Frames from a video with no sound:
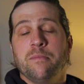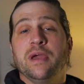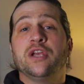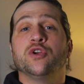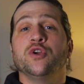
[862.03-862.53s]

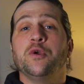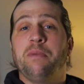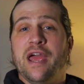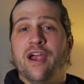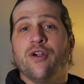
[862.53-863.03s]
Make sure you
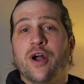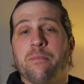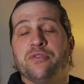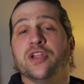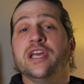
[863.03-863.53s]
pair
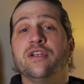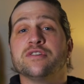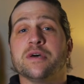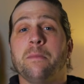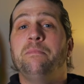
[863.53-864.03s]
up the
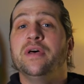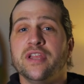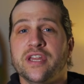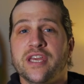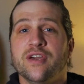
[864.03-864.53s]
leader's
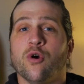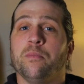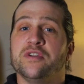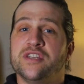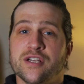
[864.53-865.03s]
ability or
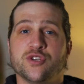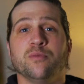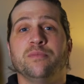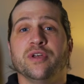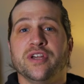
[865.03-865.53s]

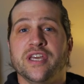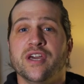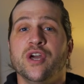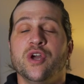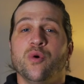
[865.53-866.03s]
potential
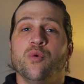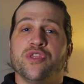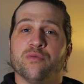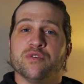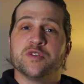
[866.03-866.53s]
ability
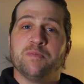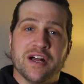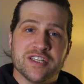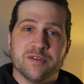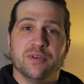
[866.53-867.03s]
with the
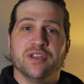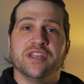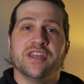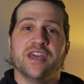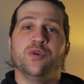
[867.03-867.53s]

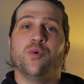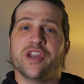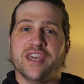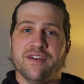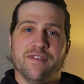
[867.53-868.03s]
responsibility that you
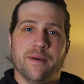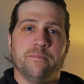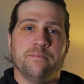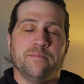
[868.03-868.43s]
want to give them.